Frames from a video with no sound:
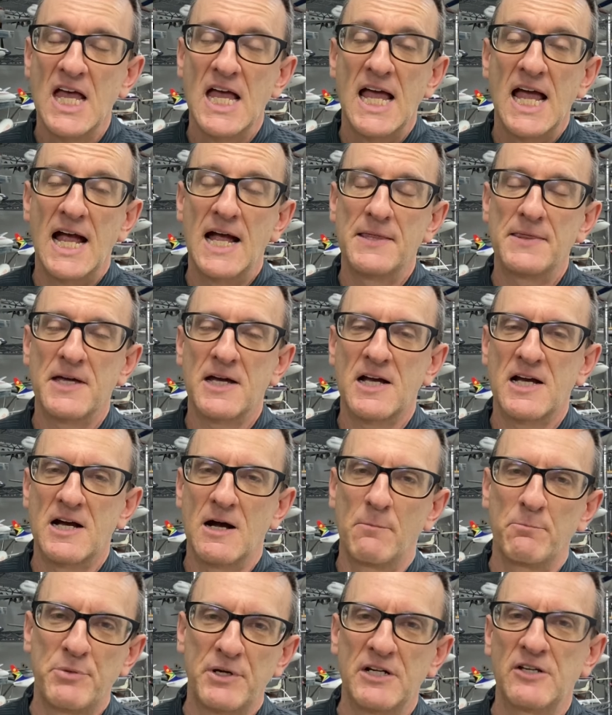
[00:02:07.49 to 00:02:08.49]
and the
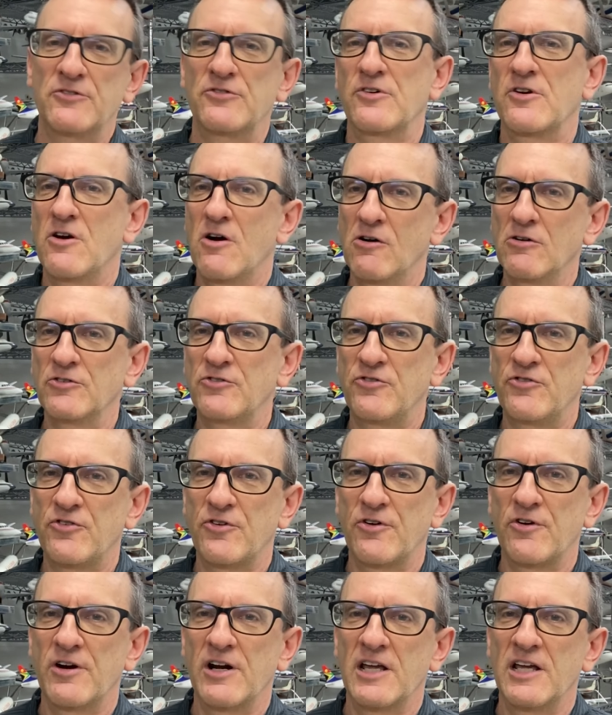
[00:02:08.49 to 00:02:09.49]
company's
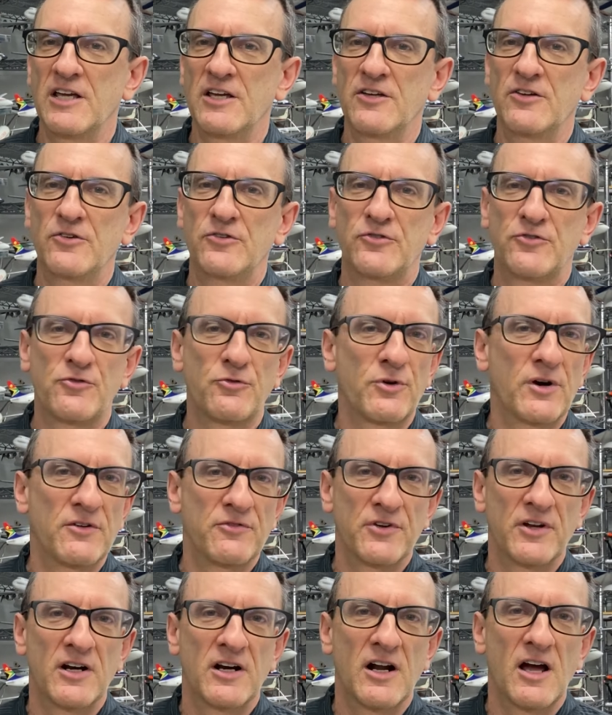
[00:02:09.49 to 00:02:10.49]
culture is
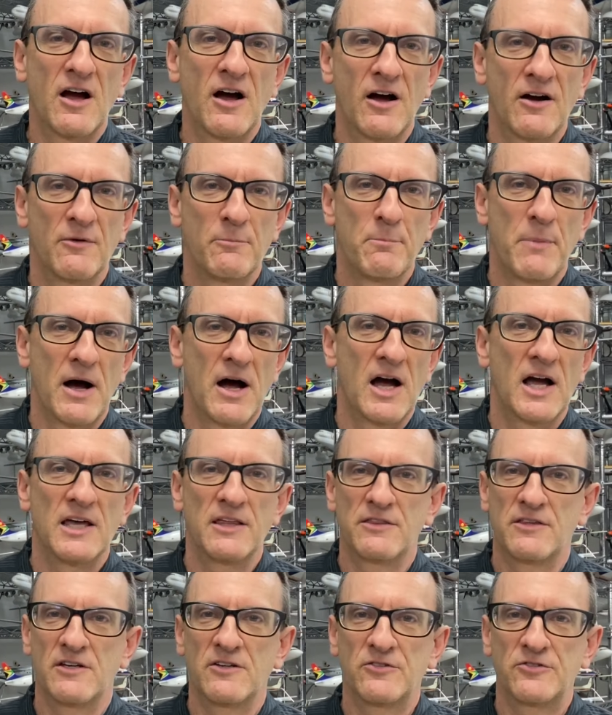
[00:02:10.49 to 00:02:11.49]
driven by
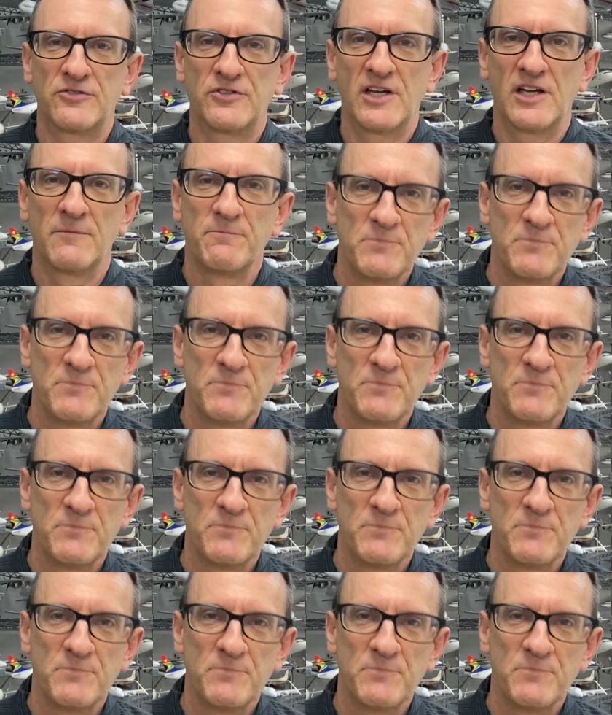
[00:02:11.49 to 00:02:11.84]
this